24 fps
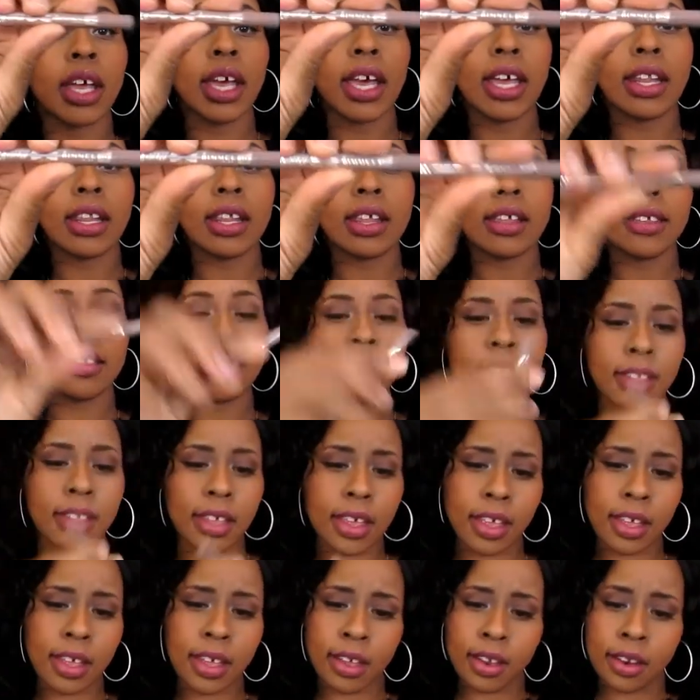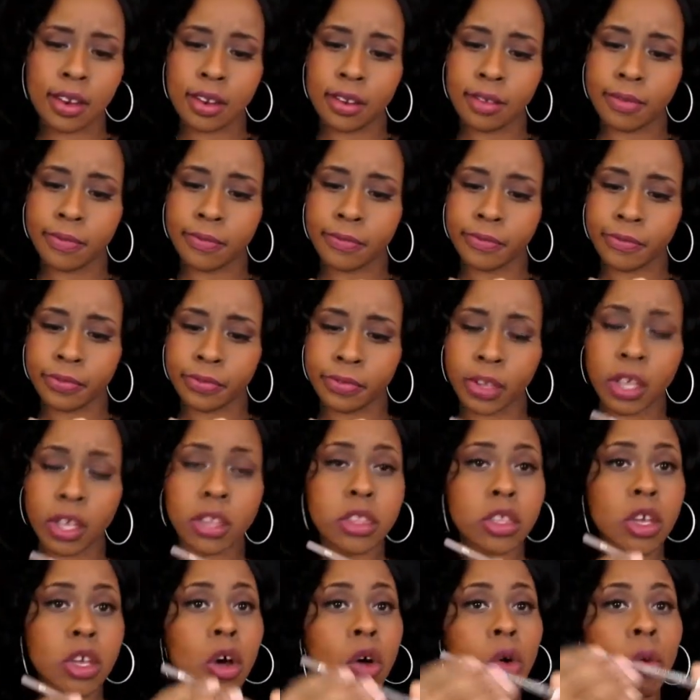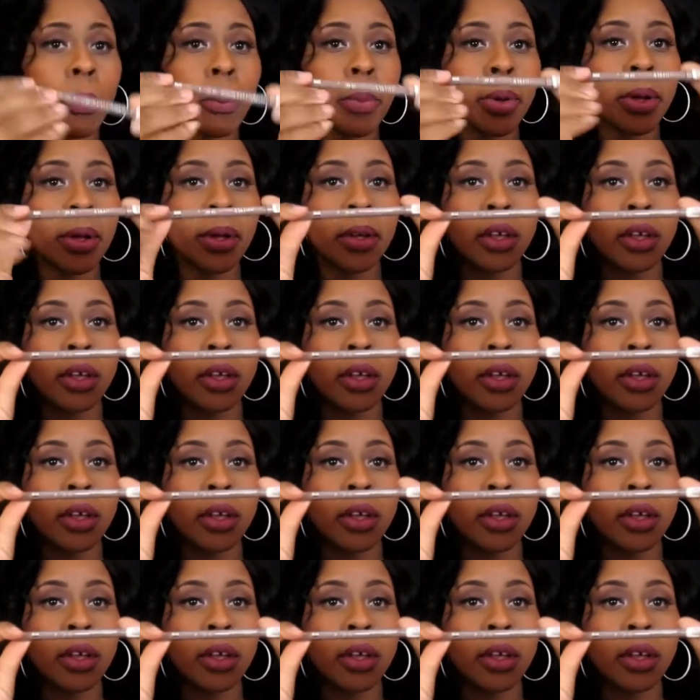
and this is in taupe,